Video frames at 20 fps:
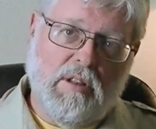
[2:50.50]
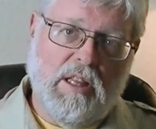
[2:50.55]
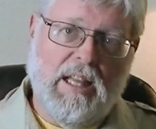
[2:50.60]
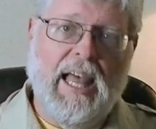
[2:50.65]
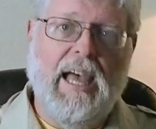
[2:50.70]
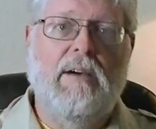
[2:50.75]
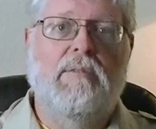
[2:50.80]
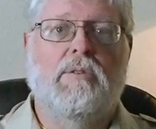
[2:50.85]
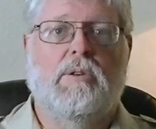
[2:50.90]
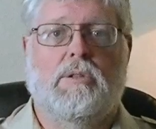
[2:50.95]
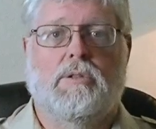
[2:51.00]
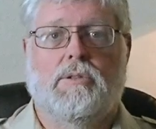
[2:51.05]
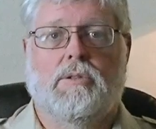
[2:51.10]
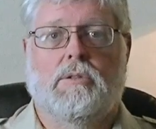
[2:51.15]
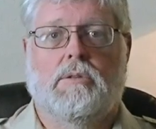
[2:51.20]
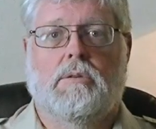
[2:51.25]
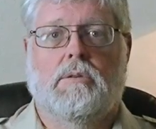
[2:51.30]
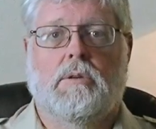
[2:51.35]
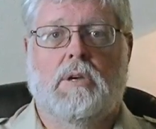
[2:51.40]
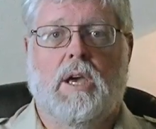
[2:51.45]

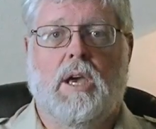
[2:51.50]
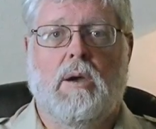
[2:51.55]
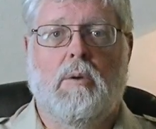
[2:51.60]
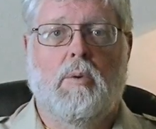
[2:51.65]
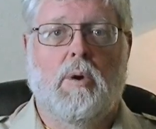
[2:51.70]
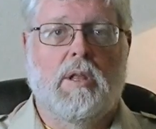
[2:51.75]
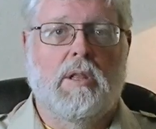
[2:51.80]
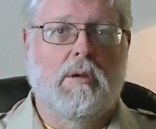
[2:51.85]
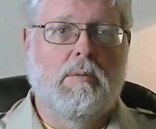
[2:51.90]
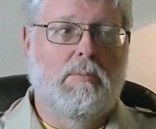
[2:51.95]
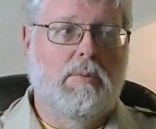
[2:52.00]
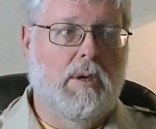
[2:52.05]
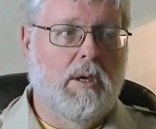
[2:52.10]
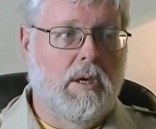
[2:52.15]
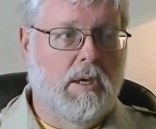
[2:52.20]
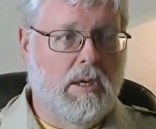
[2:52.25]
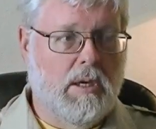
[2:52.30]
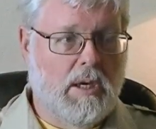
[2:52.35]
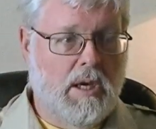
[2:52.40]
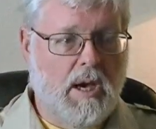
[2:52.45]
levels, okay, whether it
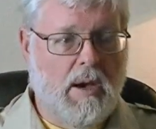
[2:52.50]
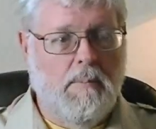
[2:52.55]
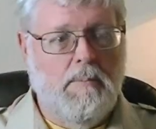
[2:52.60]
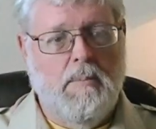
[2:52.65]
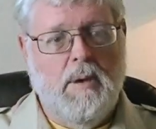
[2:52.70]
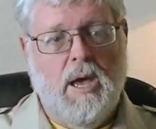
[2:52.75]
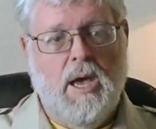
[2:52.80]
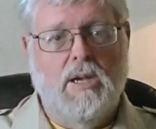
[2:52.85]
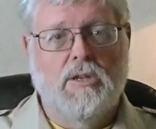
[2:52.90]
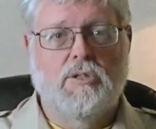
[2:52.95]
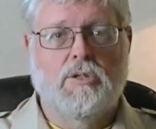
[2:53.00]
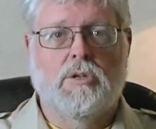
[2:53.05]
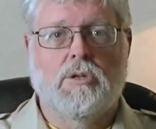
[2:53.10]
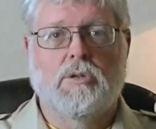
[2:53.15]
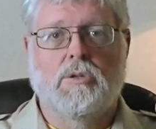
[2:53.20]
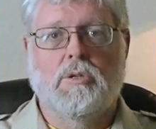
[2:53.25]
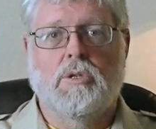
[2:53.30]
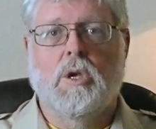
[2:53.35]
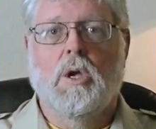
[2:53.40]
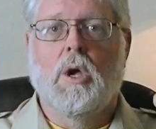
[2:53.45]
be Cub
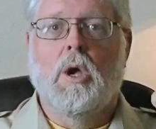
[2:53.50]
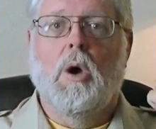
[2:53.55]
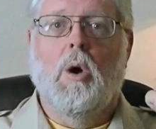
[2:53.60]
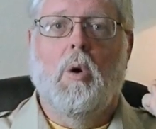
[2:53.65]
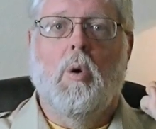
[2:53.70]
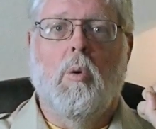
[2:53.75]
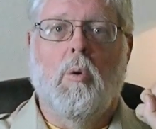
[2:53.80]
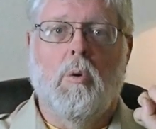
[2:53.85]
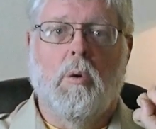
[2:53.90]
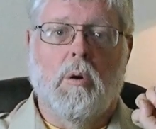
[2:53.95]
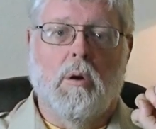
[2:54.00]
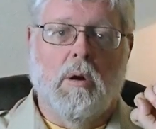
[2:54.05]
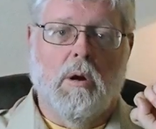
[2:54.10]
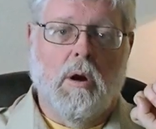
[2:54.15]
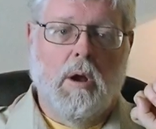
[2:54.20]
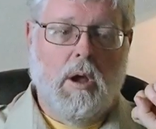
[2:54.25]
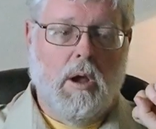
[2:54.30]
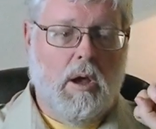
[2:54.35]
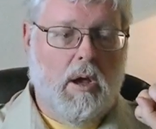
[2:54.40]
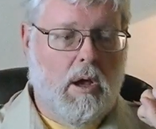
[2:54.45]
Masters or
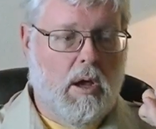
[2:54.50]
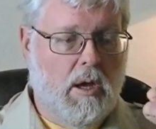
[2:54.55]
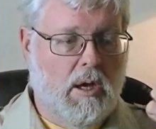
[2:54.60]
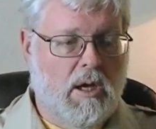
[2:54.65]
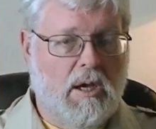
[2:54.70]
uh,